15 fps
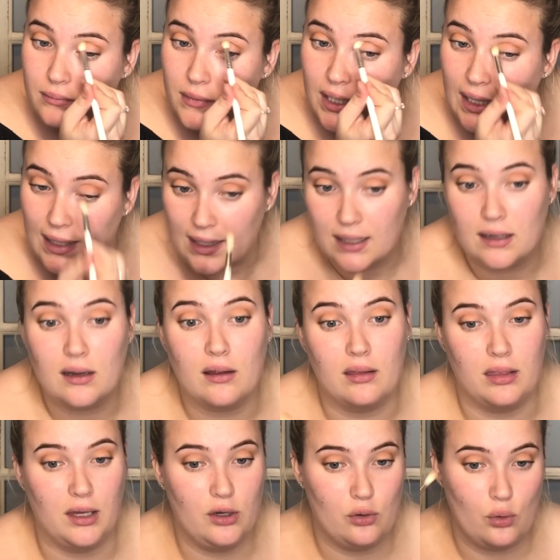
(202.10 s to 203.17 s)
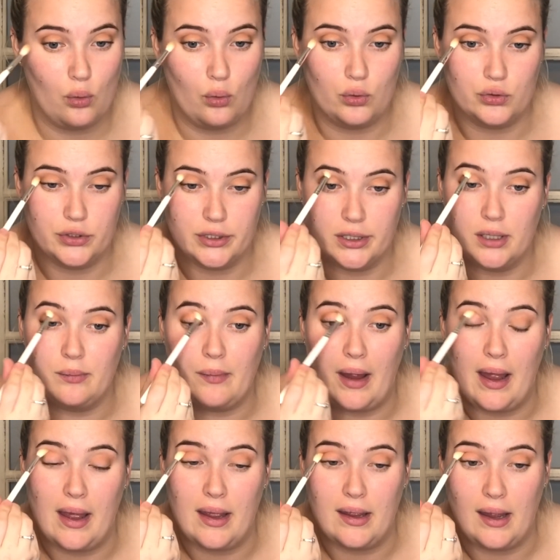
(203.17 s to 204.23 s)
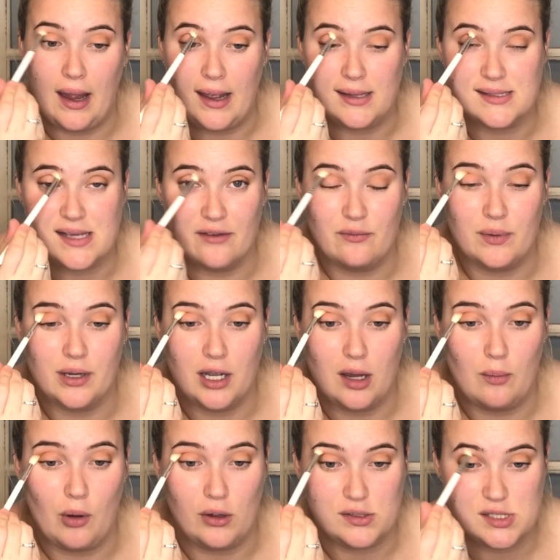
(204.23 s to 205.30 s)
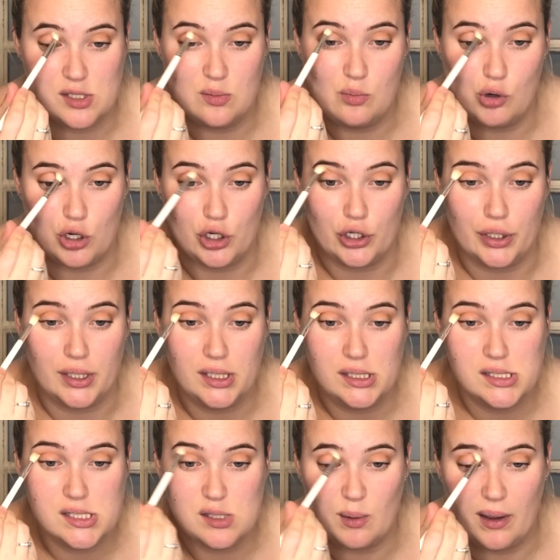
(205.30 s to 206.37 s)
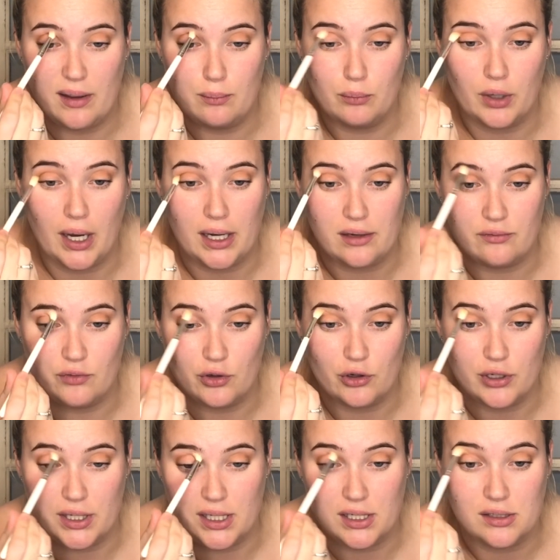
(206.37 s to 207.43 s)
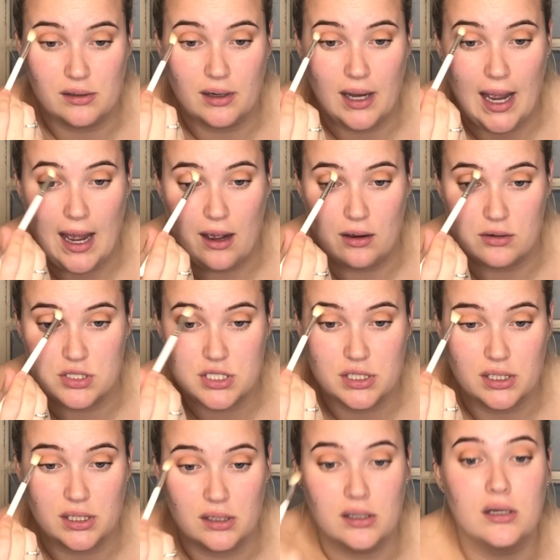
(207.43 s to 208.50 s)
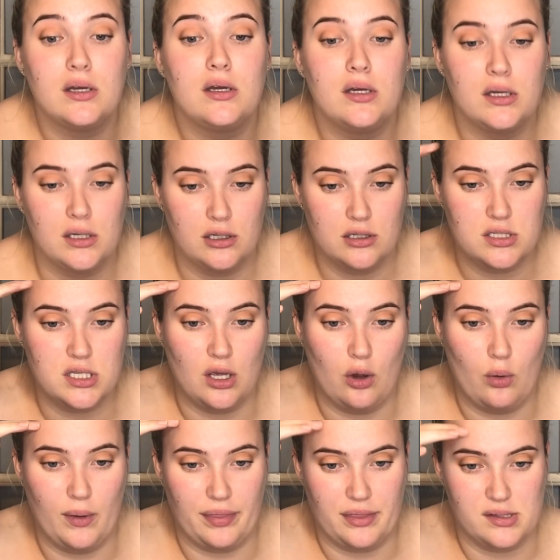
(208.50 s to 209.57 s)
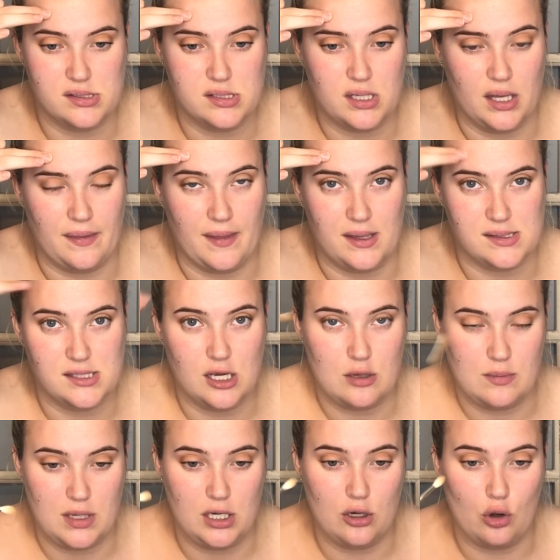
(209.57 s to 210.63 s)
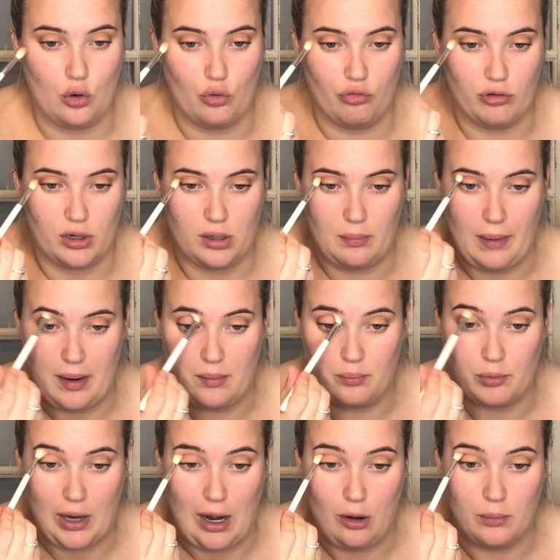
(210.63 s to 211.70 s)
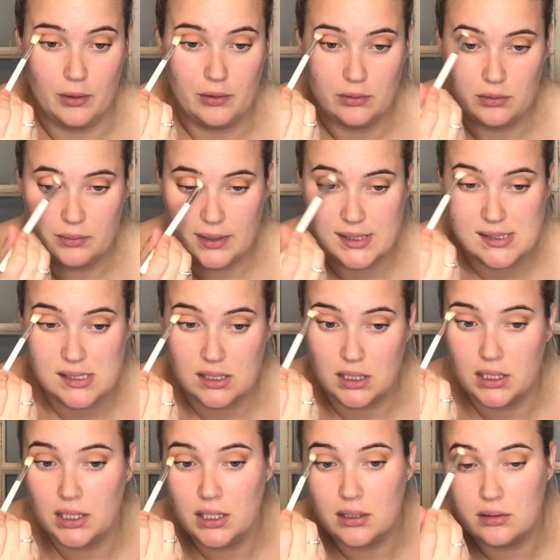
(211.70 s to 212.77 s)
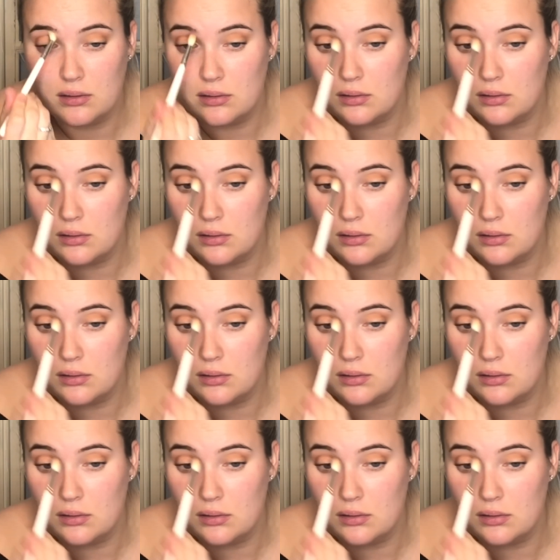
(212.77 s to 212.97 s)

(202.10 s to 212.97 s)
getting a little older, my eyes have become also more hooded, so I'm kind of learning how to deal with the skin that's coming over my brow bone, basically.